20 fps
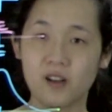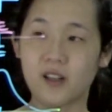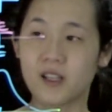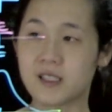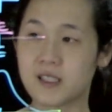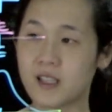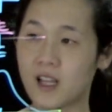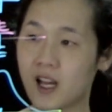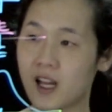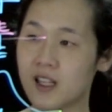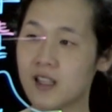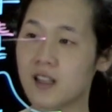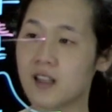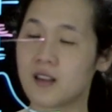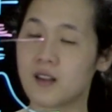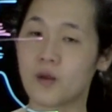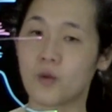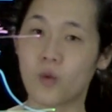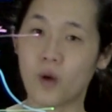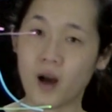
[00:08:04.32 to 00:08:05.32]
is not
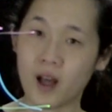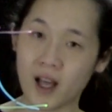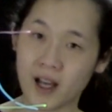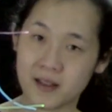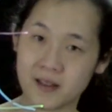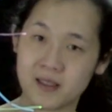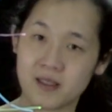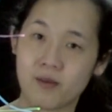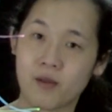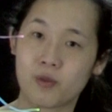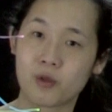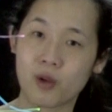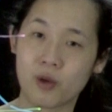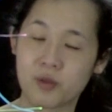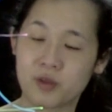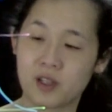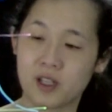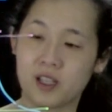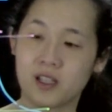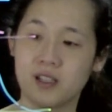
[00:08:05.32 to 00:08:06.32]
the y-axis of
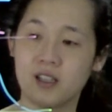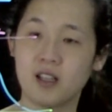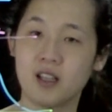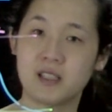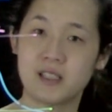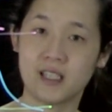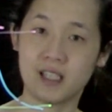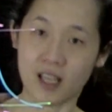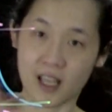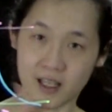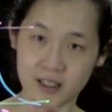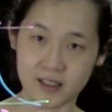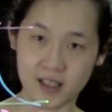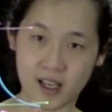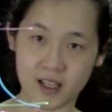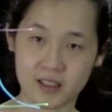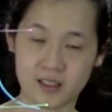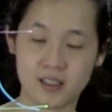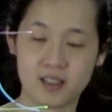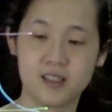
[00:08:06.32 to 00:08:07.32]
absorption, it's the
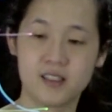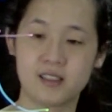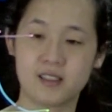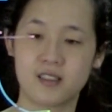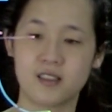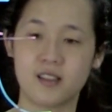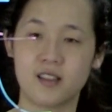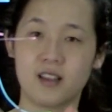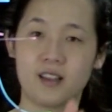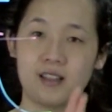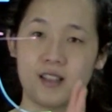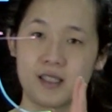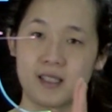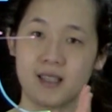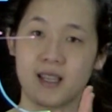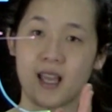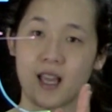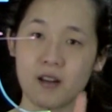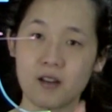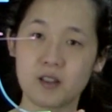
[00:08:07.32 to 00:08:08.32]
x-axis. This is
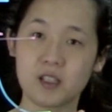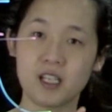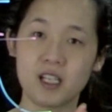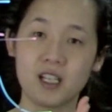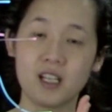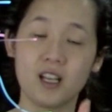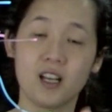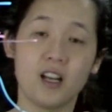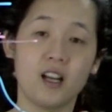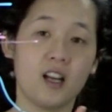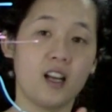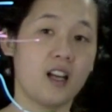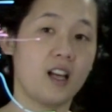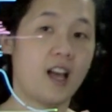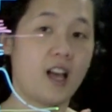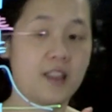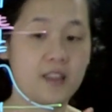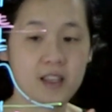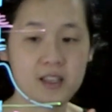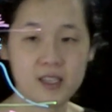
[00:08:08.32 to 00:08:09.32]
the energy,
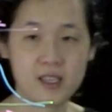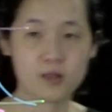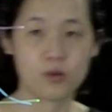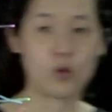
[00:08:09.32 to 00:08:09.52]
and this is